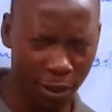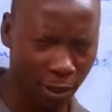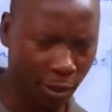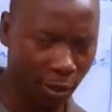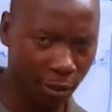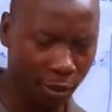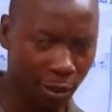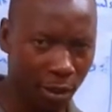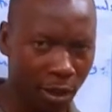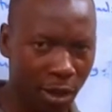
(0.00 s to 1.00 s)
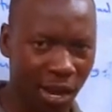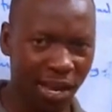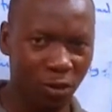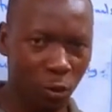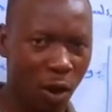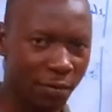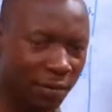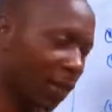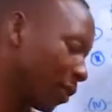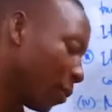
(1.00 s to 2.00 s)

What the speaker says: agriculture. As you have said,